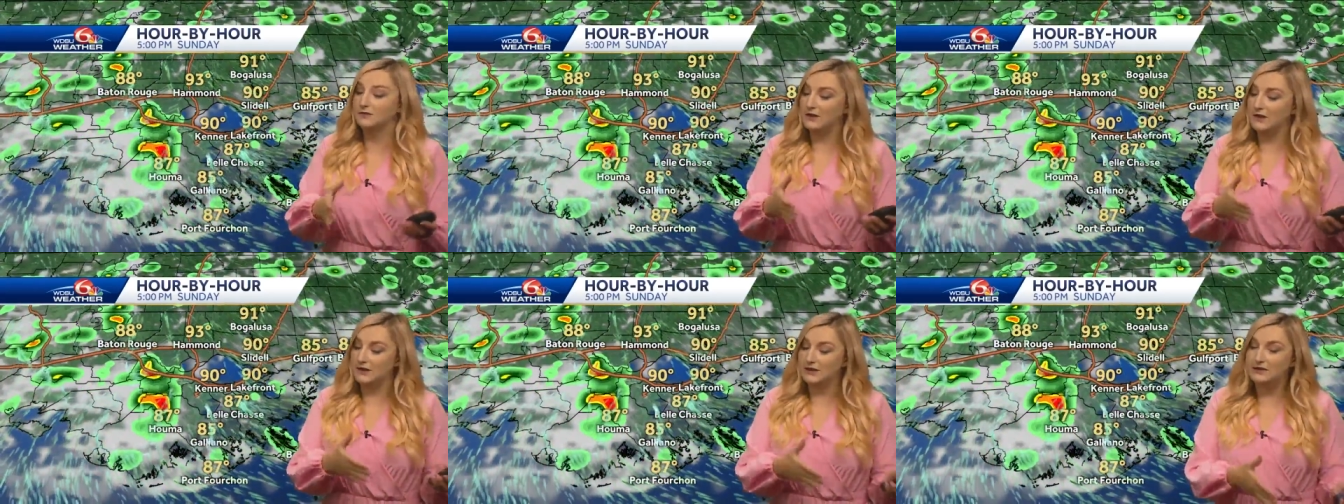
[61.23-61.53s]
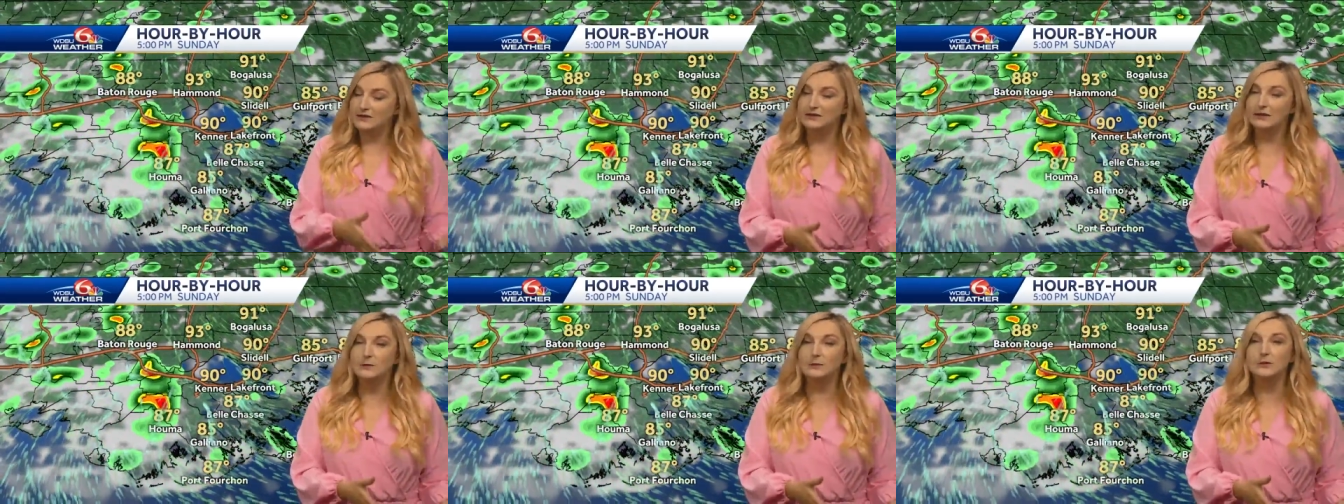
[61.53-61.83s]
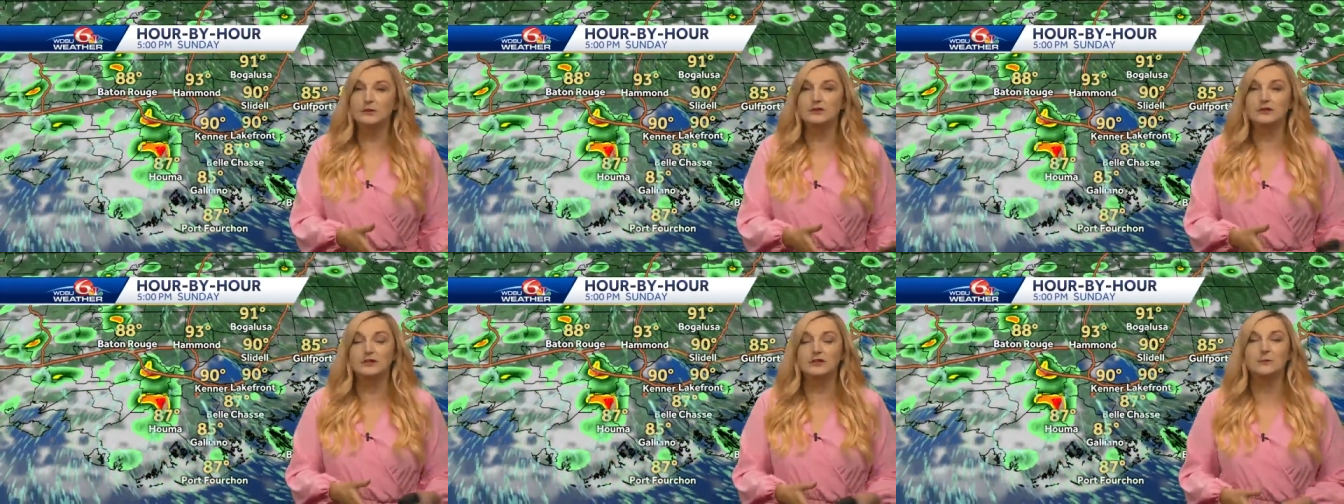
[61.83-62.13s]
Very
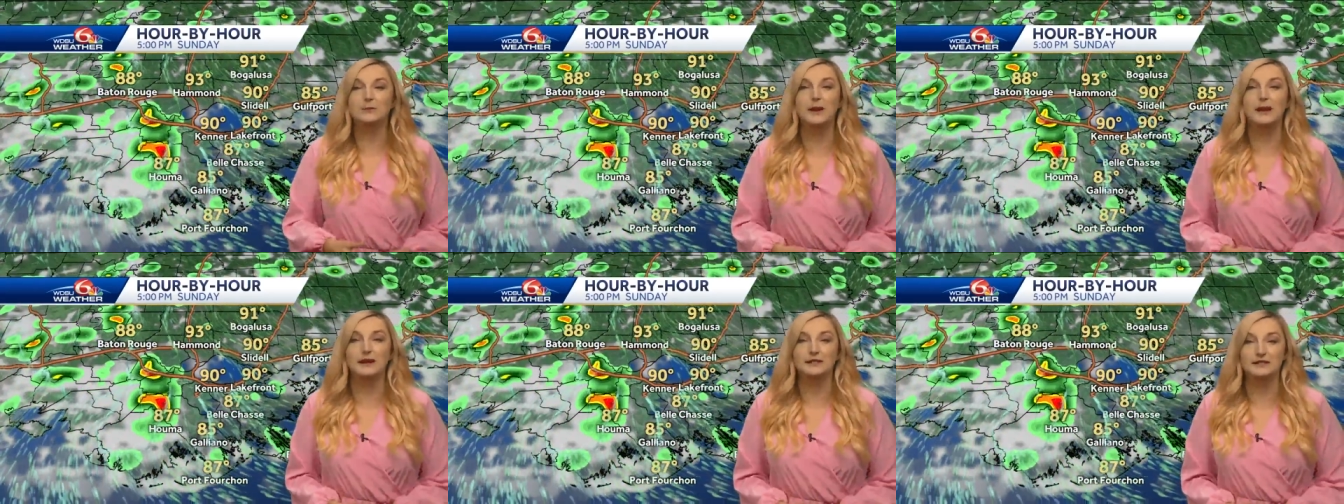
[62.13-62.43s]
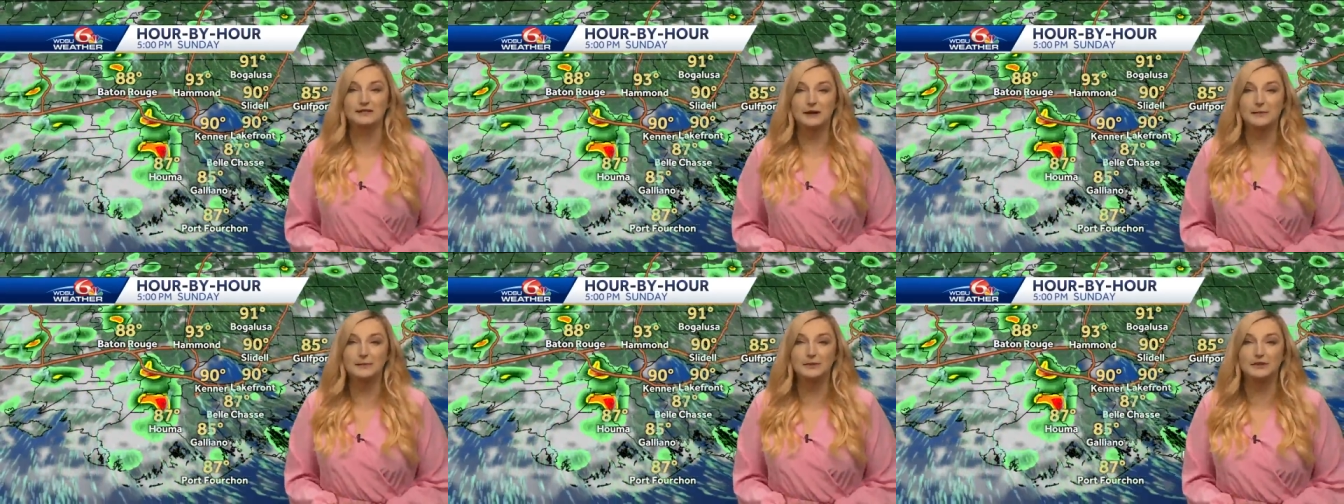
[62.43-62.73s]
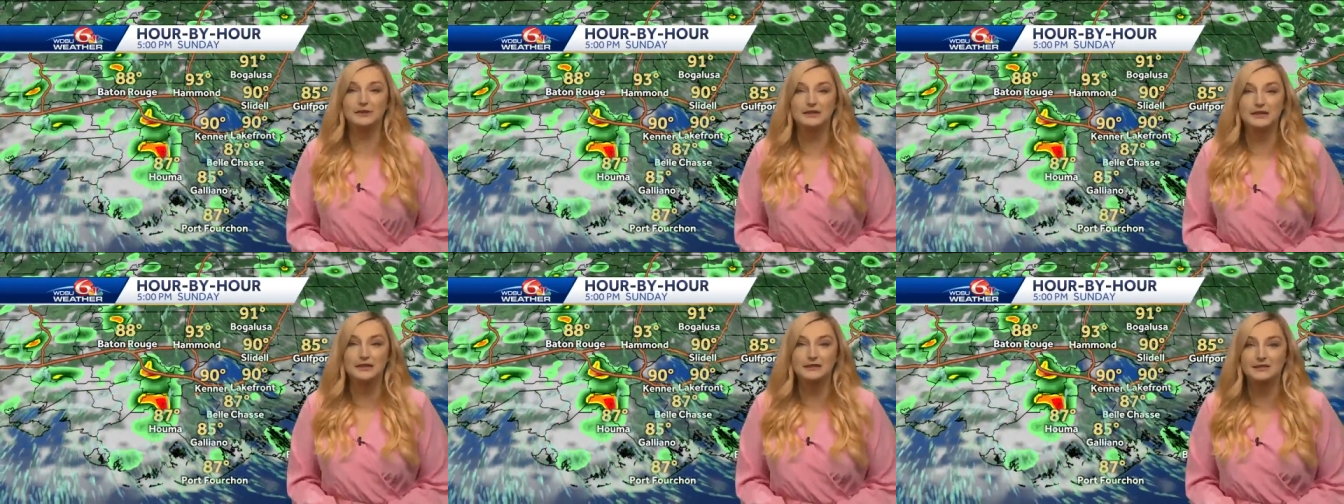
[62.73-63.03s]
similar to the past
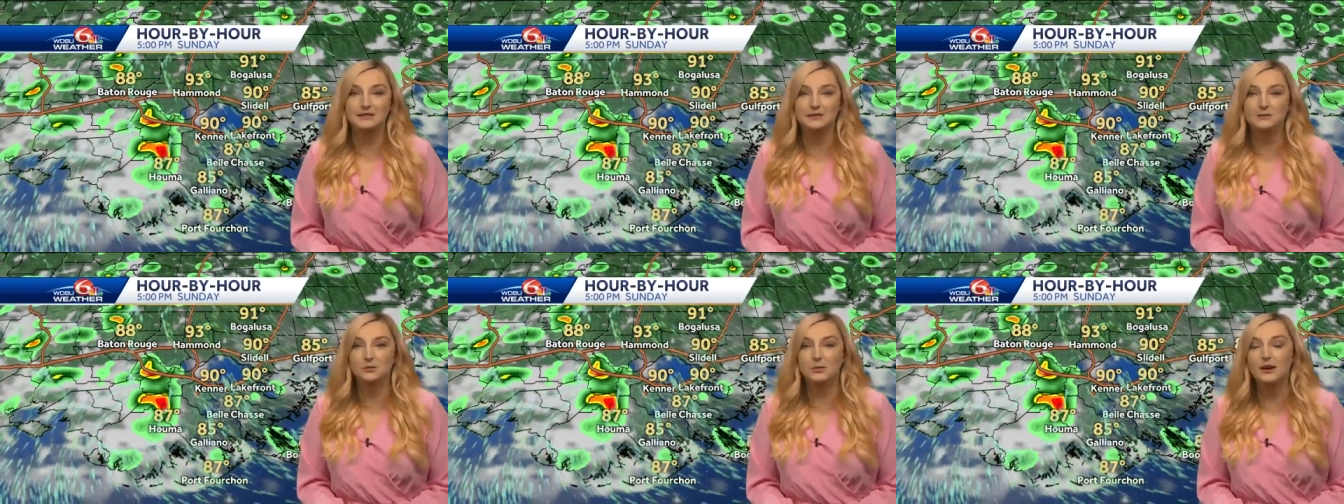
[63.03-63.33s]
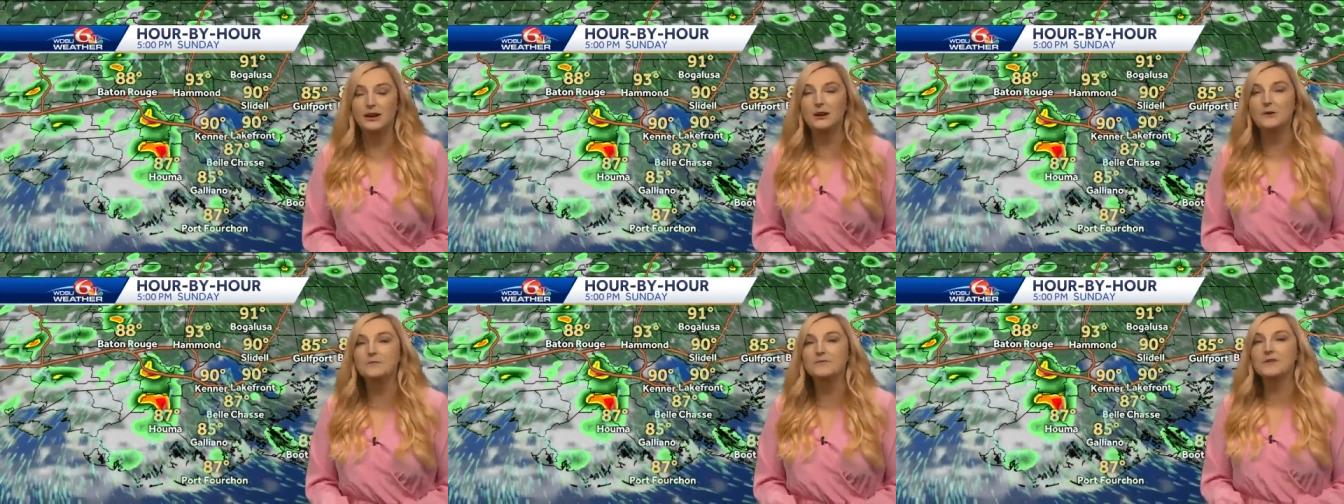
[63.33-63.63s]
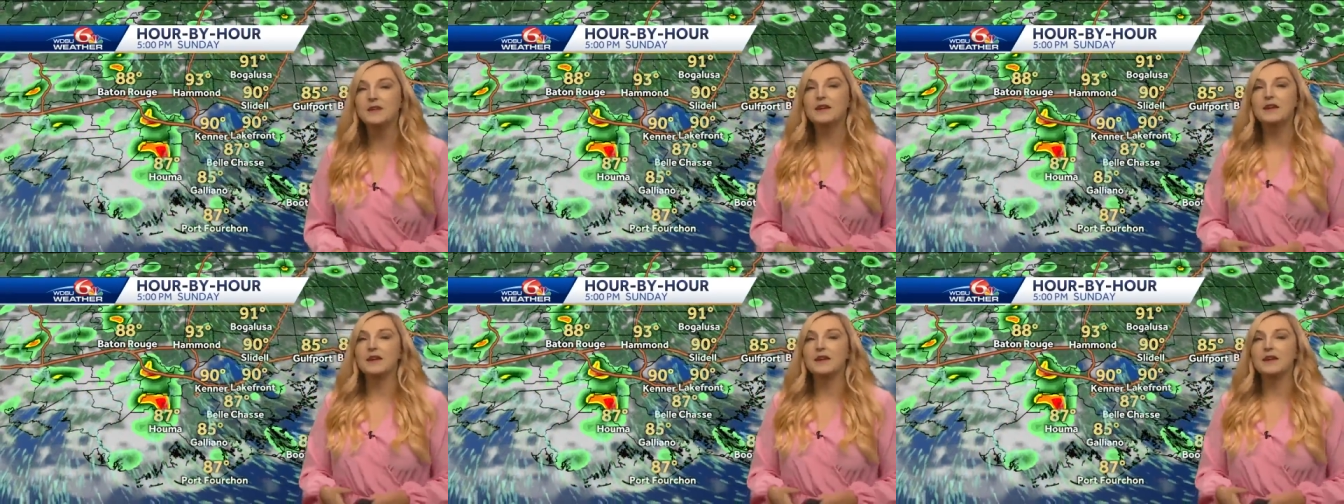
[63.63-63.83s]
couple of days as well.